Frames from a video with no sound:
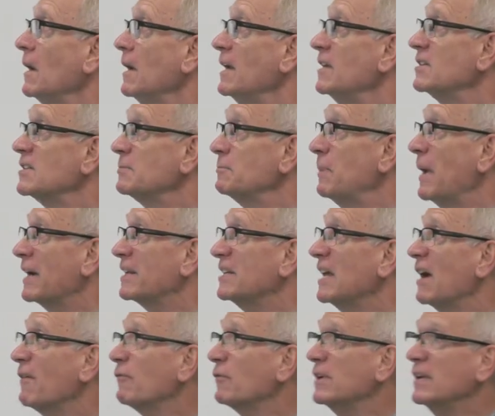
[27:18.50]

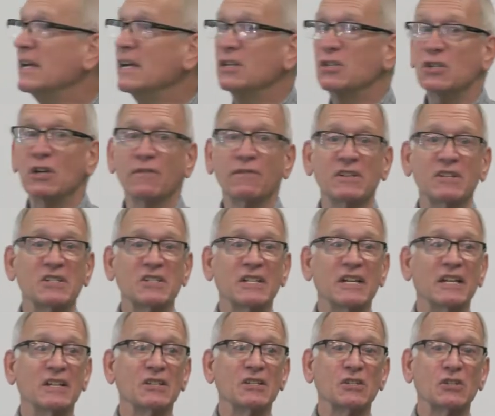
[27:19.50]
Inspect every inch of the
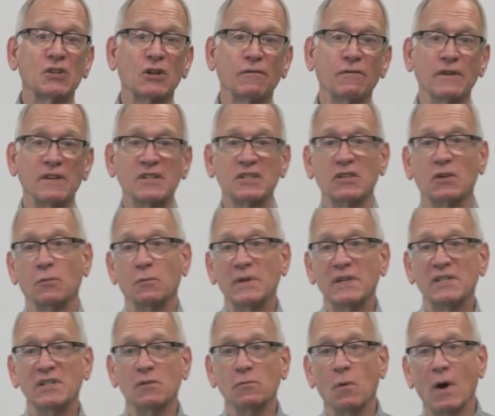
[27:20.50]
skin's surface. The
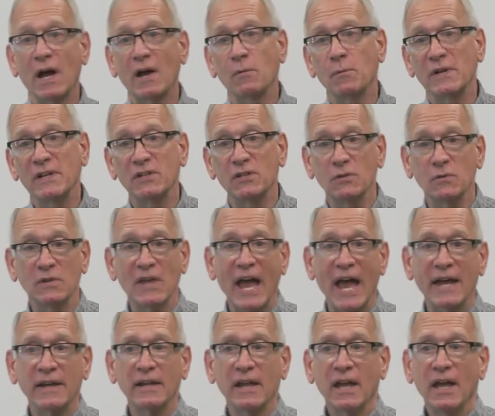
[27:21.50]
reason why we do
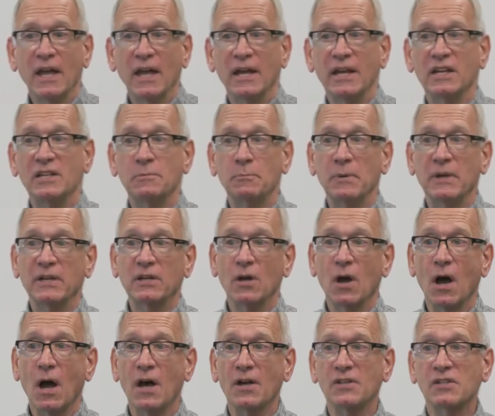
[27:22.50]
that is
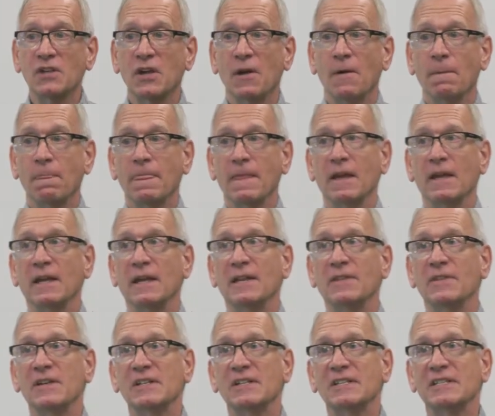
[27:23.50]
because
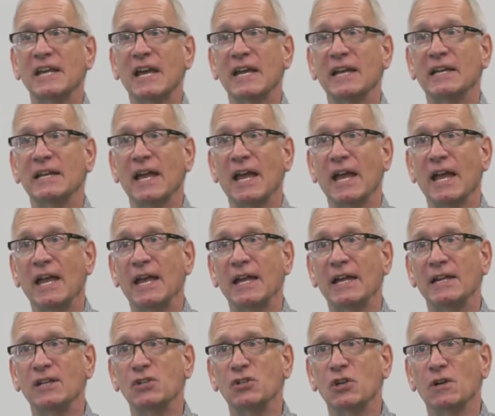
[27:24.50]
in this day and
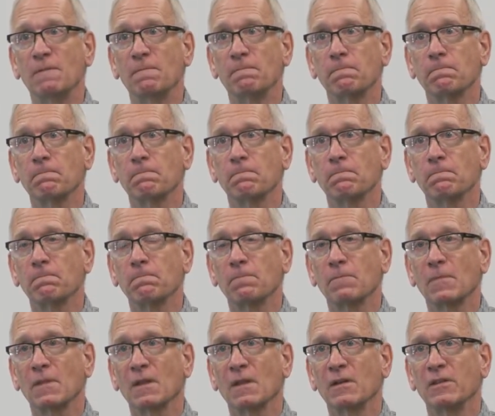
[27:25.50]
age,
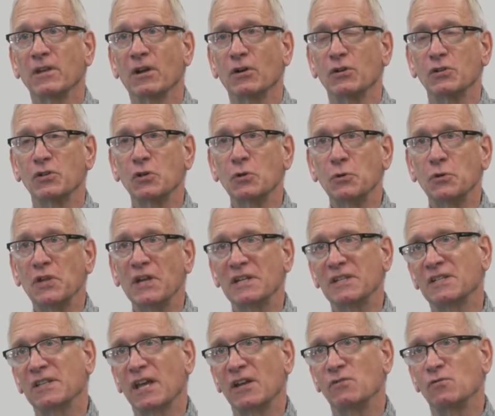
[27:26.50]
there are two
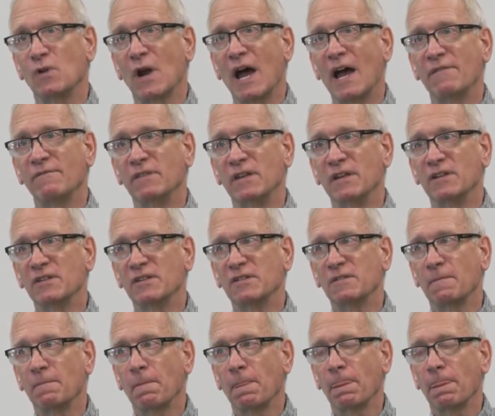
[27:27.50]
things that drive this.